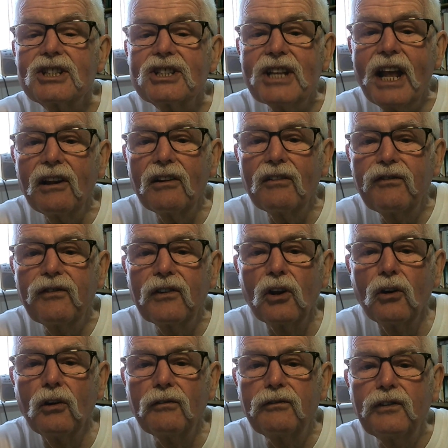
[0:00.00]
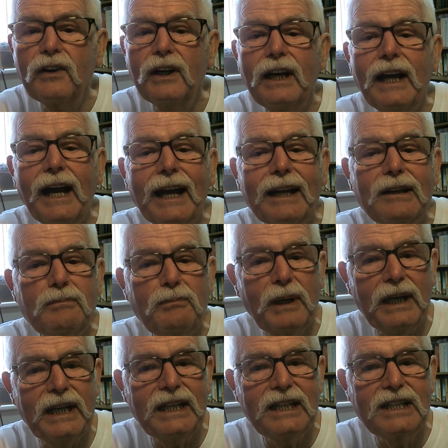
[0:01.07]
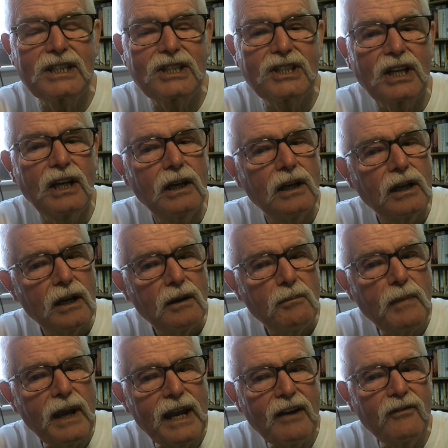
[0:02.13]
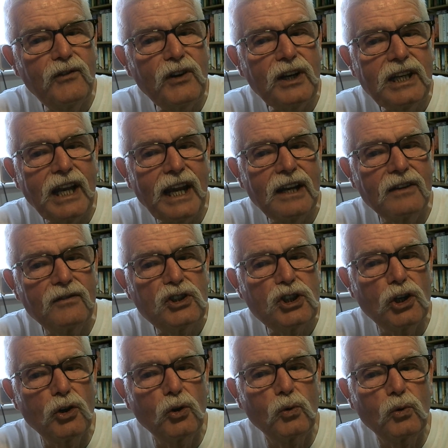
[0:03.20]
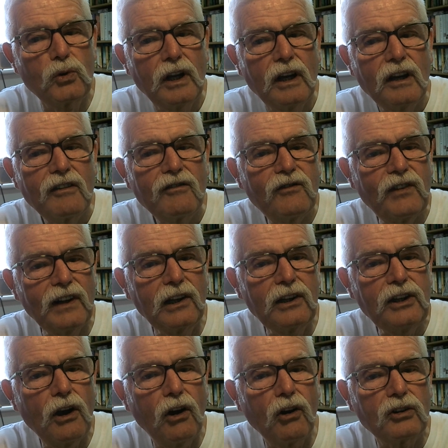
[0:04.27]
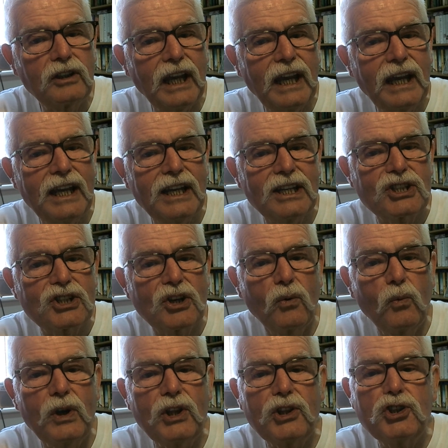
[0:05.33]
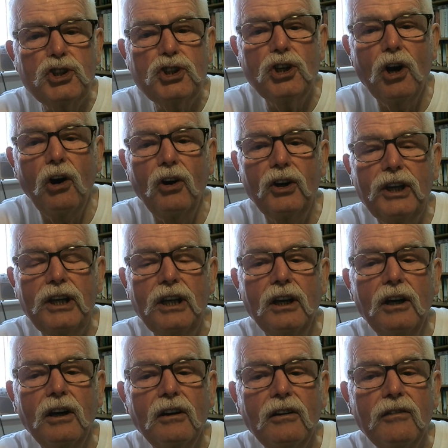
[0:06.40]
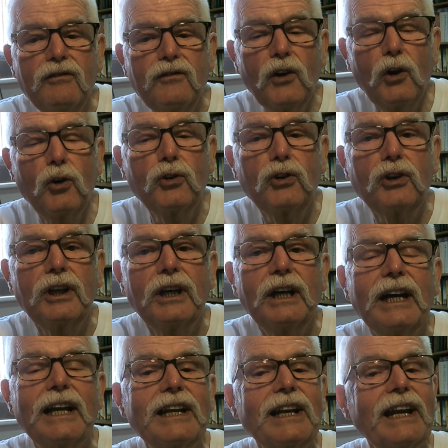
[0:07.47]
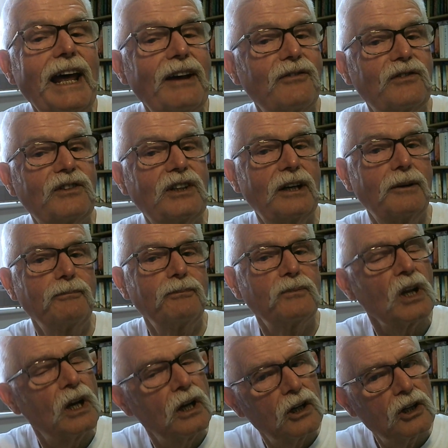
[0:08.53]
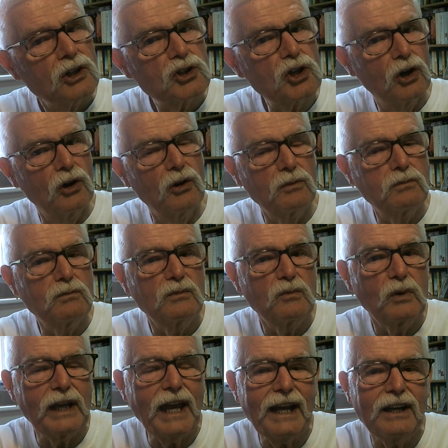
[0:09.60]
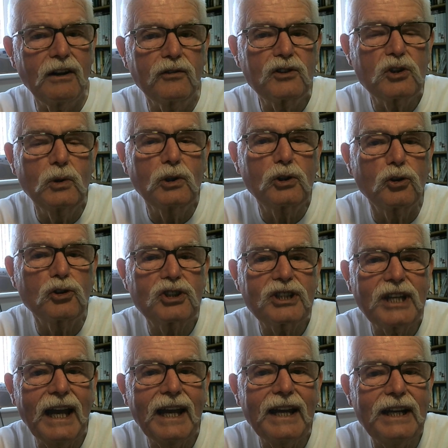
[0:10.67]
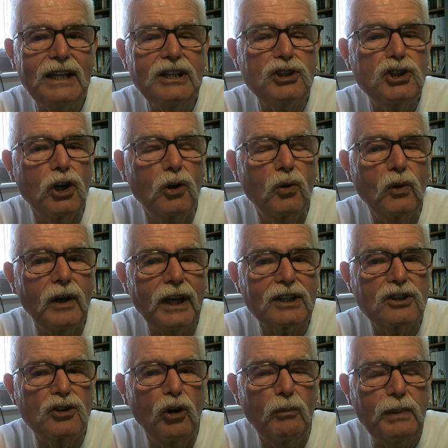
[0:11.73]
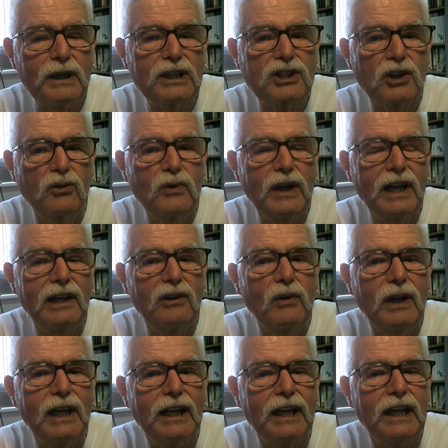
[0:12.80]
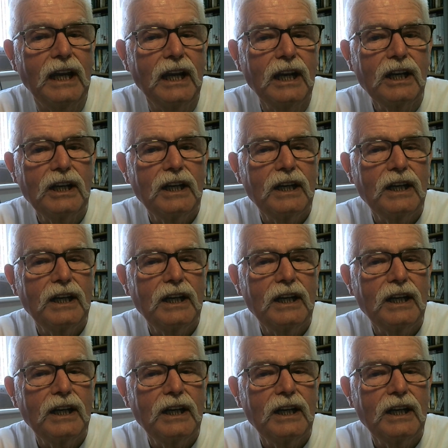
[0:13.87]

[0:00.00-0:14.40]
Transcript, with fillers: self love, and peace. May every day of June fill your days with joy, fun, and laughter. So we're getting off to a good start in June. Let's hope it's a really, really